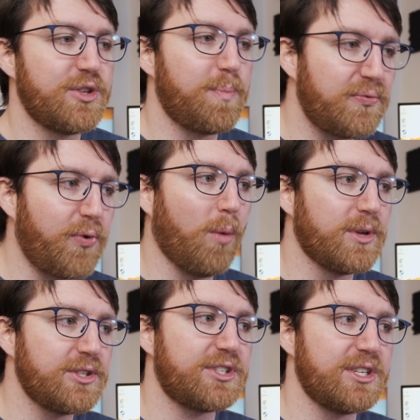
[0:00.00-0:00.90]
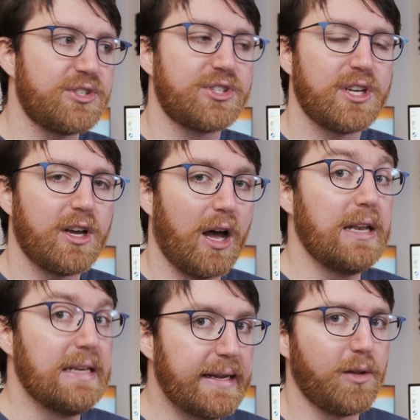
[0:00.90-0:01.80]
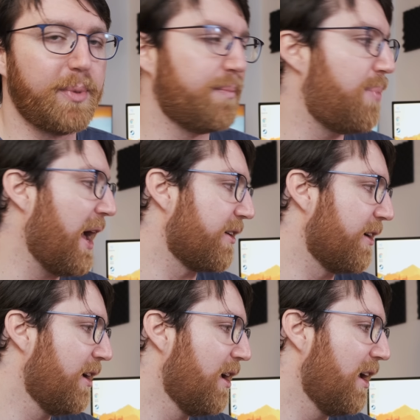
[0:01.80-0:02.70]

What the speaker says: the performance is a little bit better.